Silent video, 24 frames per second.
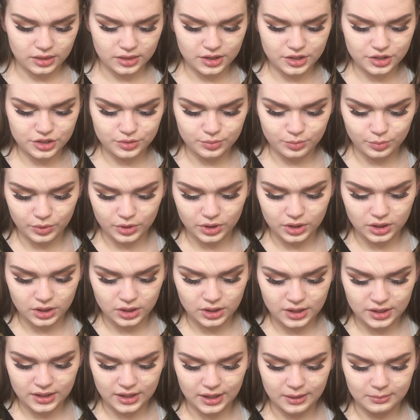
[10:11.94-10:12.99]
this one
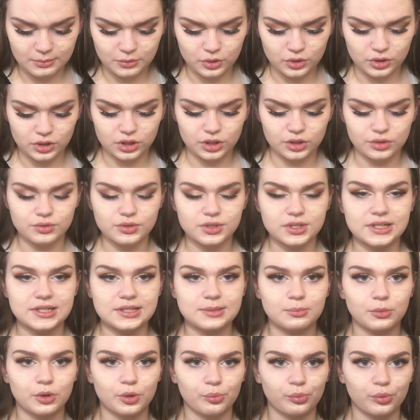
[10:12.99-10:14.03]
that I'm going to use
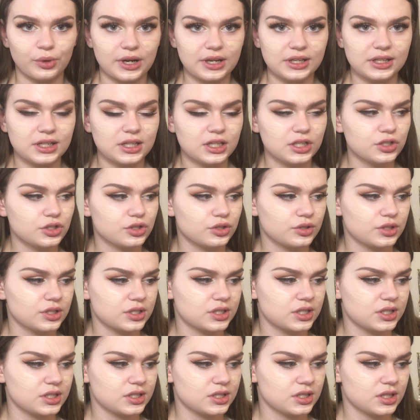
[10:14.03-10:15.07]
is more brightening. So
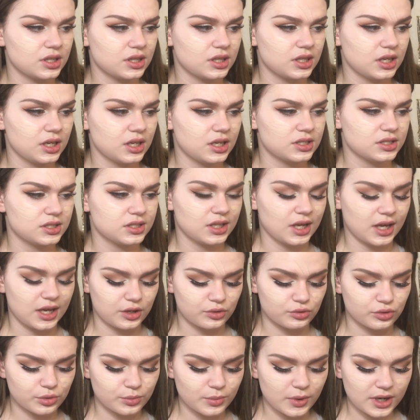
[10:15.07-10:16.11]
this is the Instant
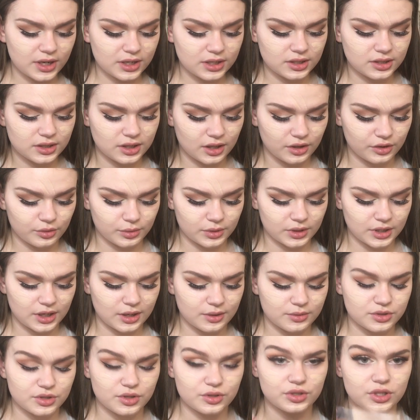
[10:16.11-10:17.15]
Age Rewind. The other one that
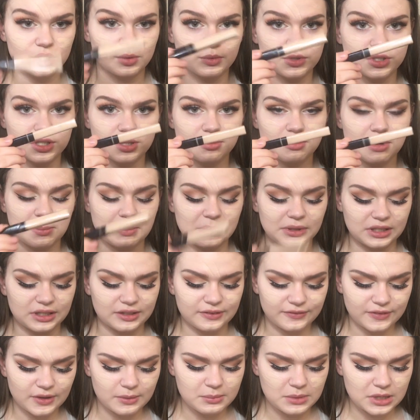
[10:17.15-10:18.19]
I was using was the Maybelline
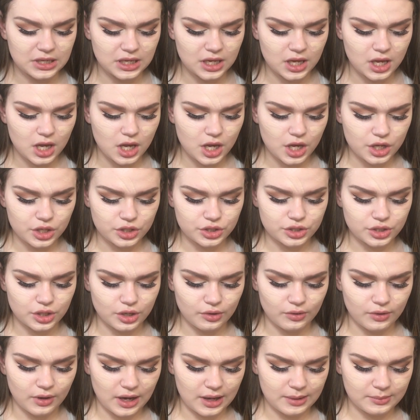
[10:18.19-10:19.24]
Fit Me.
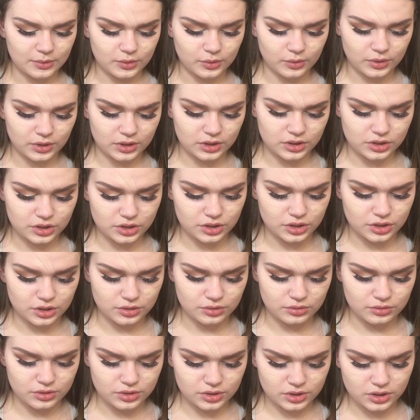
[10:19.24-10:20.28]
So I'm going to
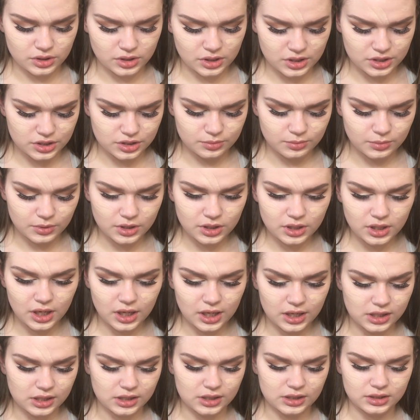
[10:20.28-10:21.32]
use this one
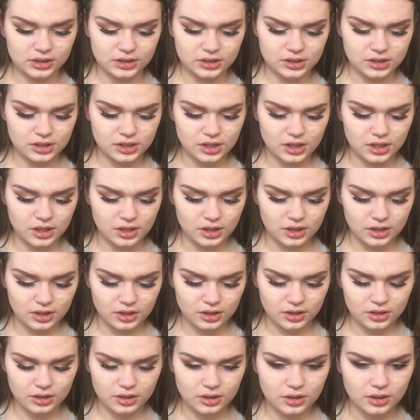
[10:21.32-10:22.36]
and
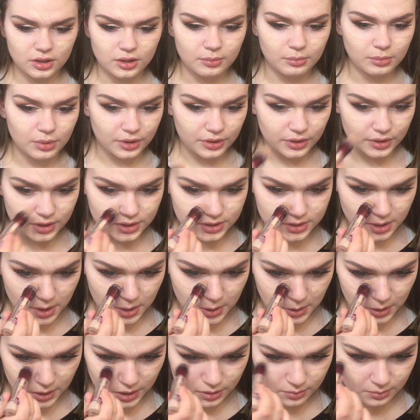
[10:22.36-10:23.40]
put this
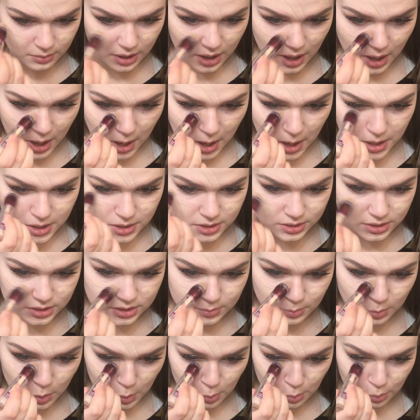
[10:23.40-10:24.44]
underneath my eyes.
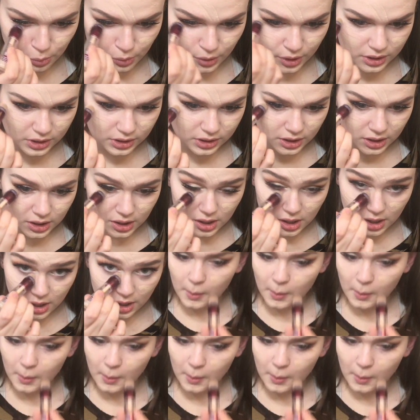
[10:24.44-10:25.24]
It's more brightening.